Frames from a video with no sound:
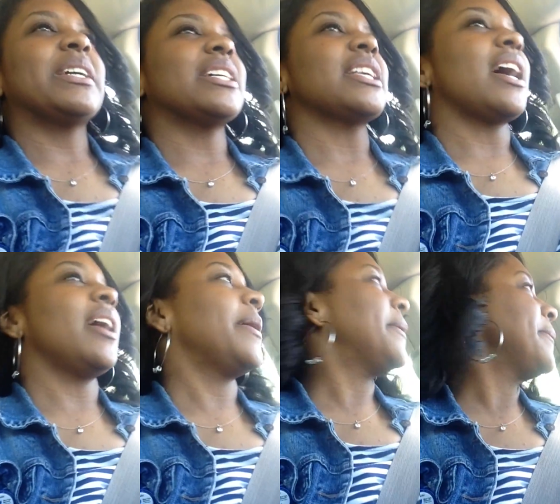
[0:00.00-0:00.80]
because
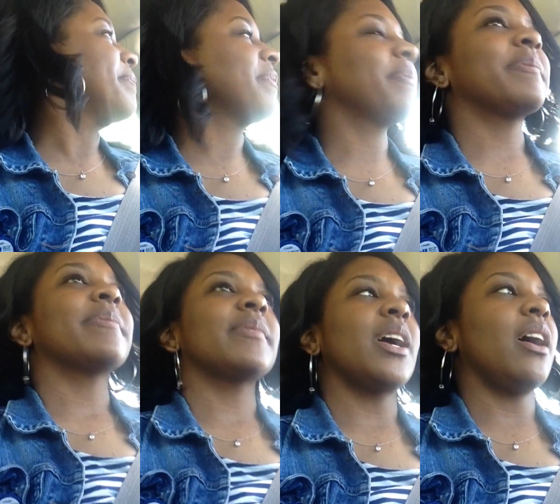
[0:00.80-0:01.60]
um
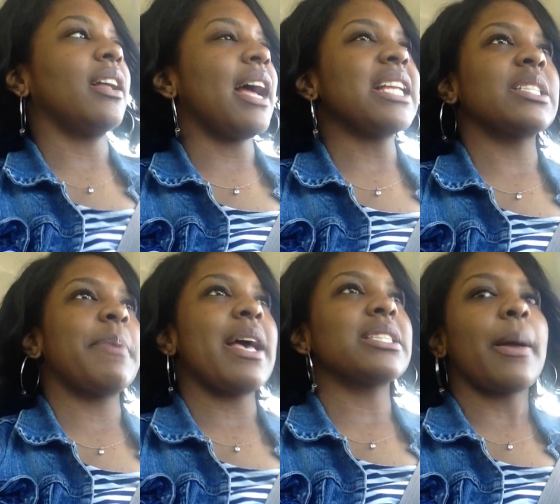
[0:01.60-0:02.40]
I
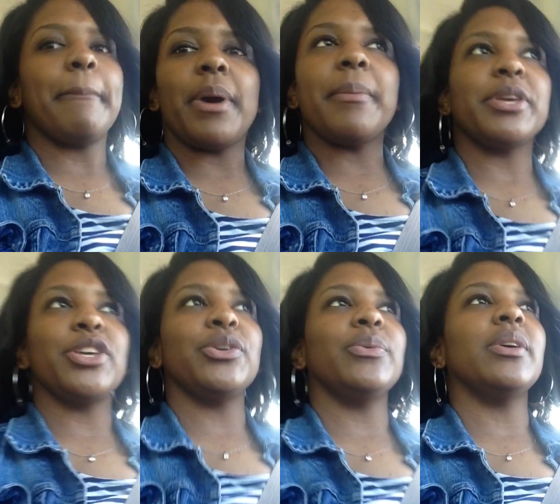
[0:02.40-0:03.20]
just passed a
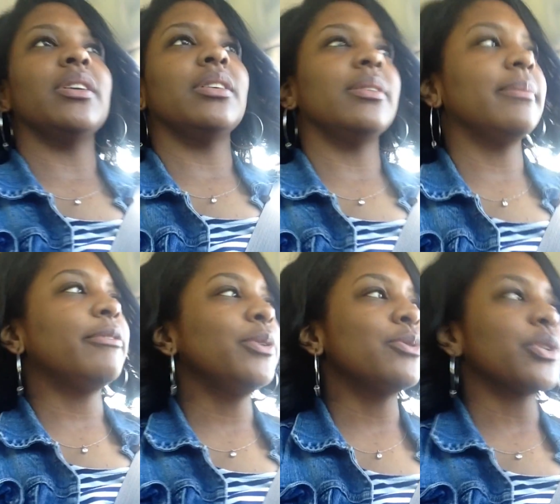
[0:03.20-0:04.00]
barbecue
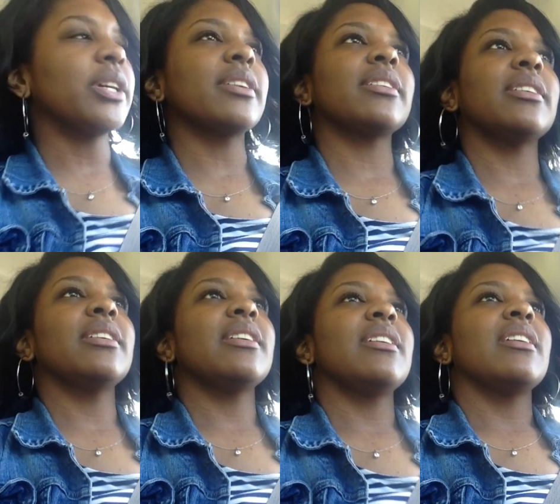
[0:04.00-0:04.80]
um, food
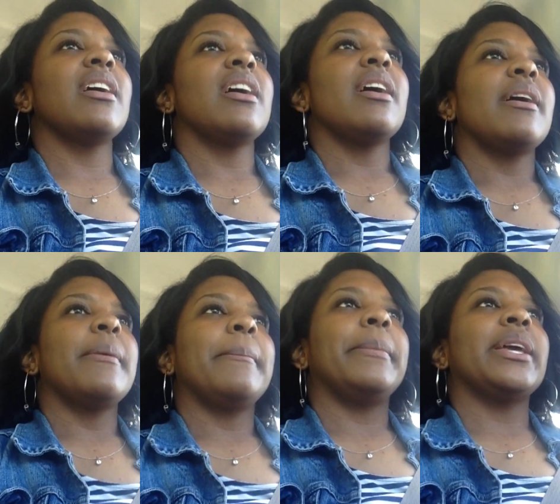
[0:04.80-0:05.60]

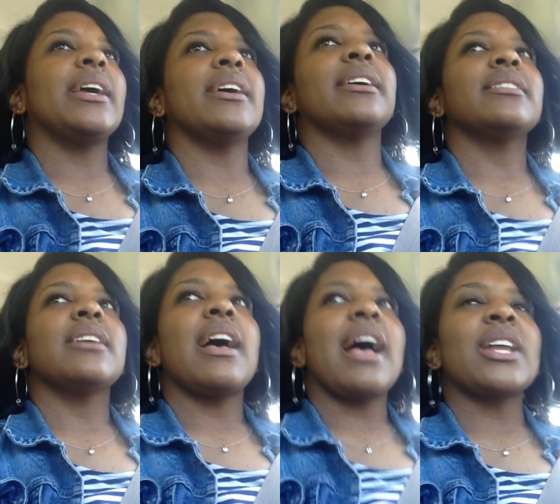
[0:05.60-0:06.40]
truck. But yeah,
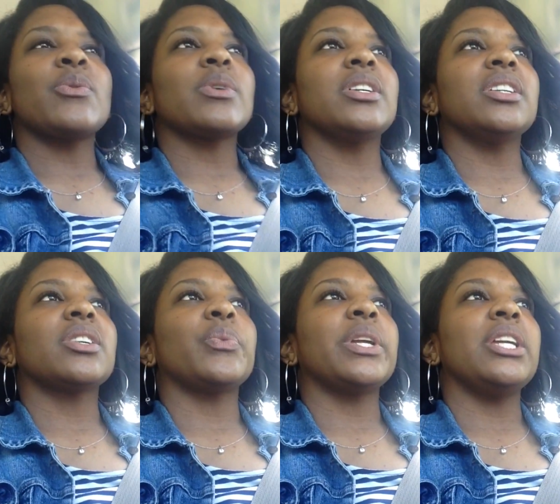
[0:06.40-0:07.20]
I don't cook
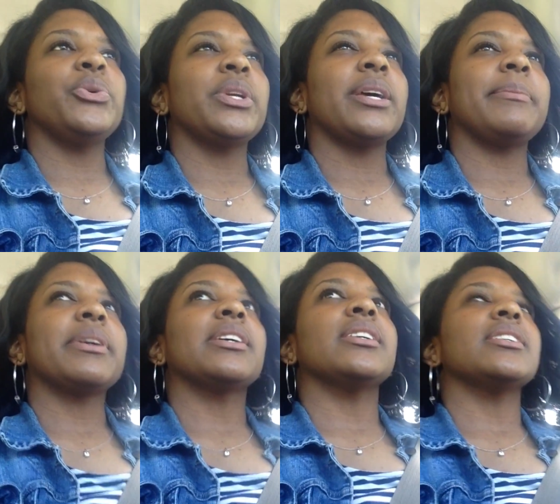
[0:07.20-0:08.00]
when he do that
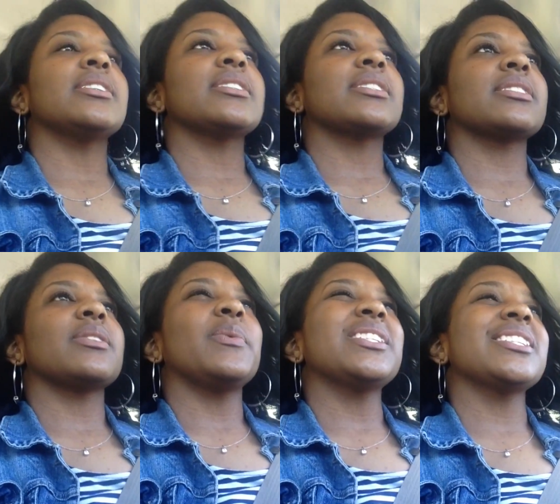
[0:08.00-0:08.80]
because,
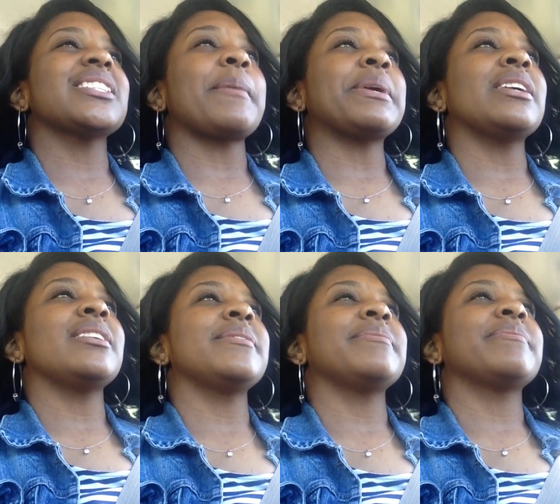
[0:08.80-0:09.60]
which is, I
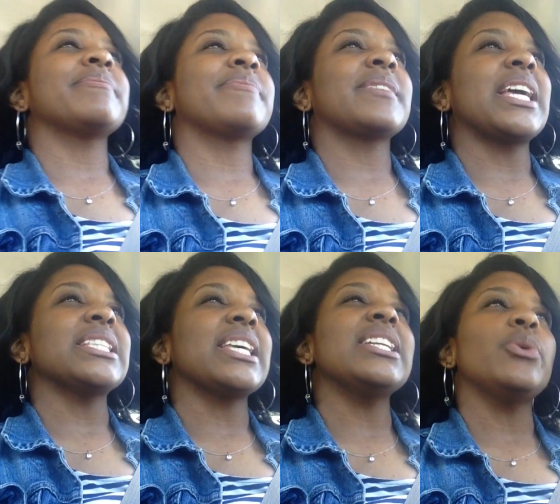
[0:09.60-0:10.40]
mean,
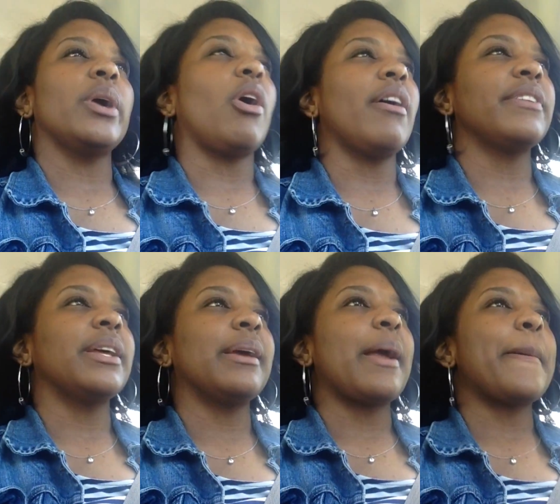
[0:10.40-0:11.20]
he do it
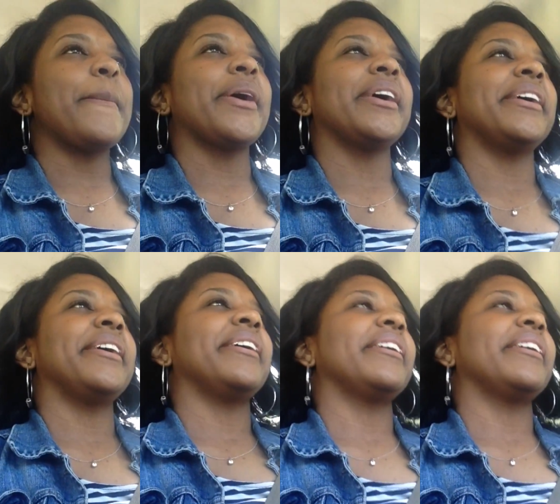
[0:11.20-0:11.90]
often, but